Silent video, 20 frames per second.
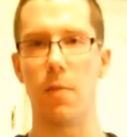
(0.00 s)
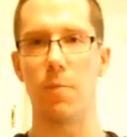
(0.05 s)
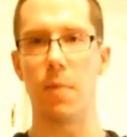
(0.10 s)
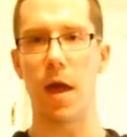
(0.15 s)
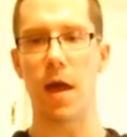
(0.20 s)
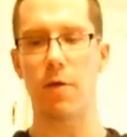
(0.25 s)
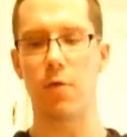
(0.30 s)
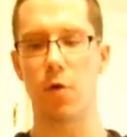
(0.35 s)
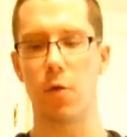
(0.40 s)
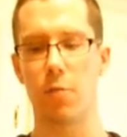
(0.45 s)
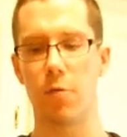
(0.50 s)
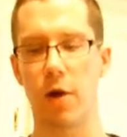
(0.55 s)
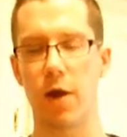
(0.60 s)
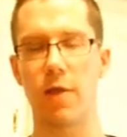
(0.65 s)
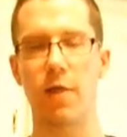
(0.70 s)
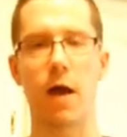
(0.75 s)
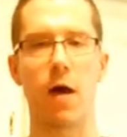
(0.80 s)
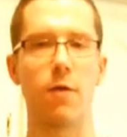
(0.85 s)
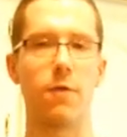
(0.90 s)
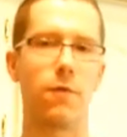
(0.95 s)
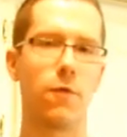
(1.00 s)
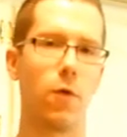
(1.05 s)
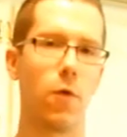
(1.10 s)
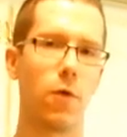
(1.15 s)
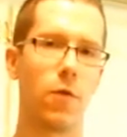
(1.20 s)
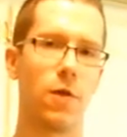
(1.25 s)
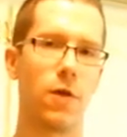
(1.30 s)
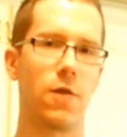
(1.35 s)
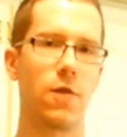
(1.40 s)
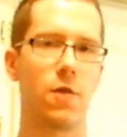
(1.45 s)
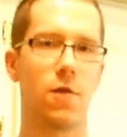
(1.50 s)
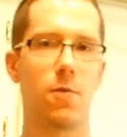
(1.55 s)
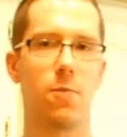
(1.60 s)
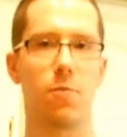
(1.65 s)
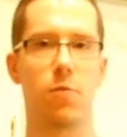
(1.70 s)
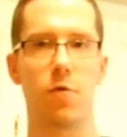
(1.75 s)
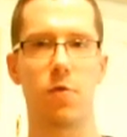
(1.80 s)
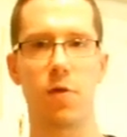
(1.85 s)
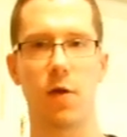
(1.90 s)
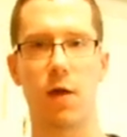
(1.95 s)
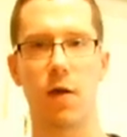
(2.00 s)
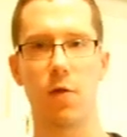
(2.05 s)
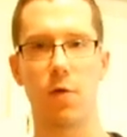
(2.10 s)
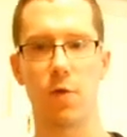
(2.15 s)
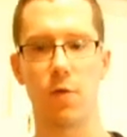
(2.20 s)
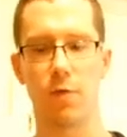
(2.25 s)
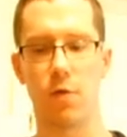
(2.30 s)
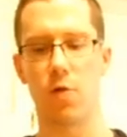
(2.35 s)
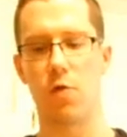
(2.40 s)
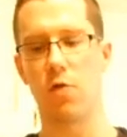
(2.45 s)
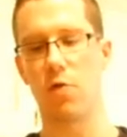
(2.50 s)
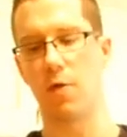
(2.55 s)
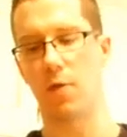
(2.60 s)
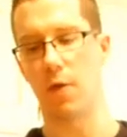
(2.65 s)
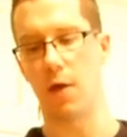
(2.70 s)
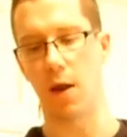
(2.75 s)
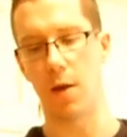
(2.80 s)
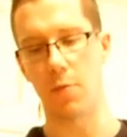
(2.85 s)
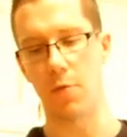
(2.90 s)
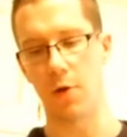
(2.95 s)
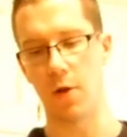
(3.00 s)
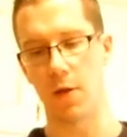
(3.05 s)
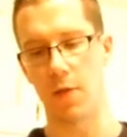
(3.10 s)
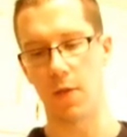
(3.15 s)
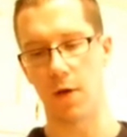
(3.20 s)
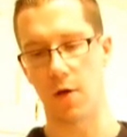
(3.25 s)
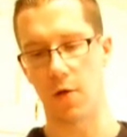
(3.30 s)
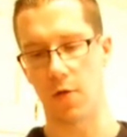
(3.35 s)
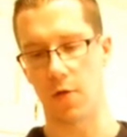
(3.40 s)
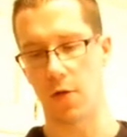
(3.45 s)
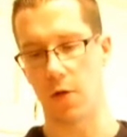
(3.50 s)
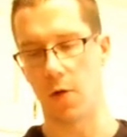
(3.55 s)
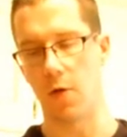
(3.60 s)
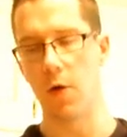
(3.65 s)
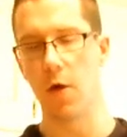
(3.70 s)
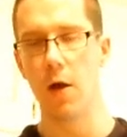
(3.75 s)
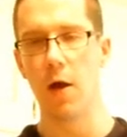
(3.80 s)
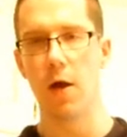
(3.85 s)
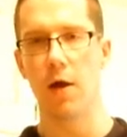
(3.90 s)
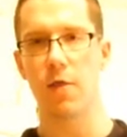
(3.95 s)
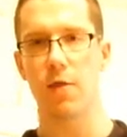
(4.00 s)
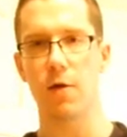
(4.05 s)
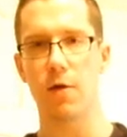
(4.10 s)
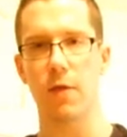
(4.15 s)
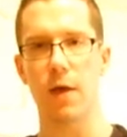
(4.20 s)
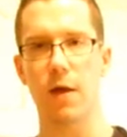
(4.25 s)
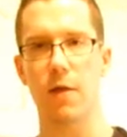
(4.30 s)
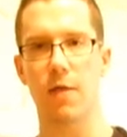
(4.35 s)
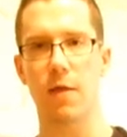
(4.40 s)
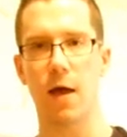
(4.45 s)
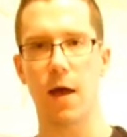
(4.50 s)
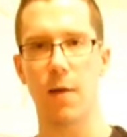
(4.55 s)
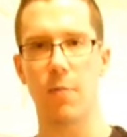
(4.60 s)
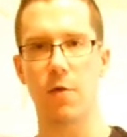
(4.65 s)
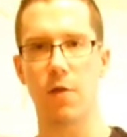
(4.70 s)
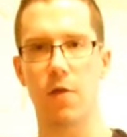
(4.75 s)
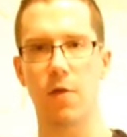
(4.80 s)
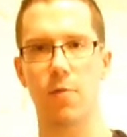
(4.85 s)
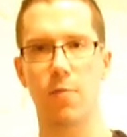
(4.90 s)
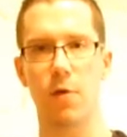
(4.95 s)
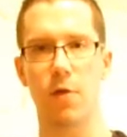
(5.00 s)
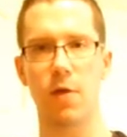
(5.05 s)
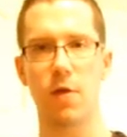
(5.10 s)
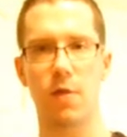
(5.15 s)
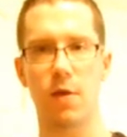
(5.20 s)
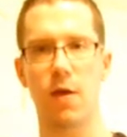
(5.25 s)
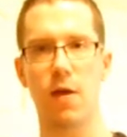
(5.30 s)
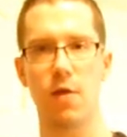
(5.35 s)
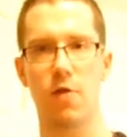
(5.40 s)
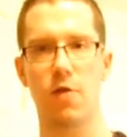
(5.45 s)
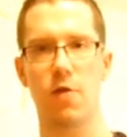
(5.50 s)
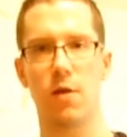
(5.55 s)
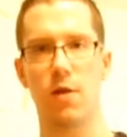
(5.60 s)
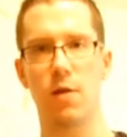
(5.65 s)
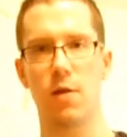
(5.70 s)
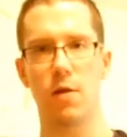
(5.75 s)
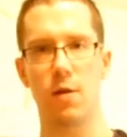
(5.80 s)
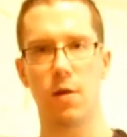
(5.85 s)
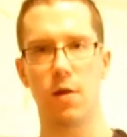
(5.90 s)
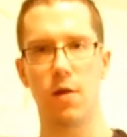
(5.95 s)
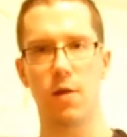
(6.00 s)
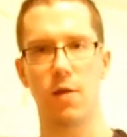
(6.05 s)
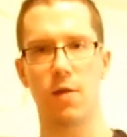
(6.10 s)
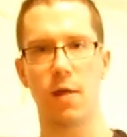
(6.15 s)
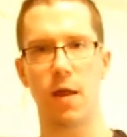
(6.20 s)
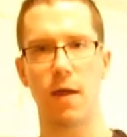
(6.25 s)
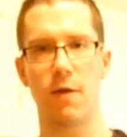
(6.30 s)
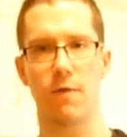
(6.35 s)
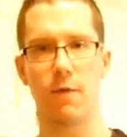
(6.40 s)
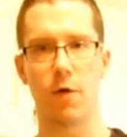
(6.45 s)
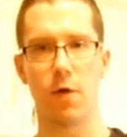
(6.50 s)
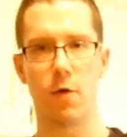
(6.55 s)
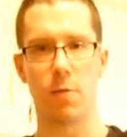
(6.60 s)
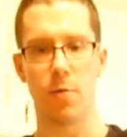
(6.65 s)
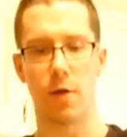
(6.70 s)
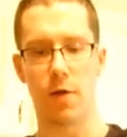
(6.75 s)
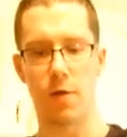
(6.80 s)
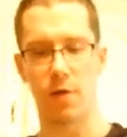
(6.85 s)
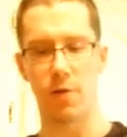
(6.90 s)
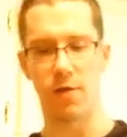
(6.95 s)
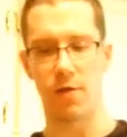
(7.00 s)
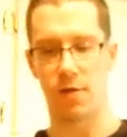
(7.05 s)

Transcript: macro breakdown for this particular version that I put in there. So until next time, this is Billy's Kitchen. Stay full, brothers.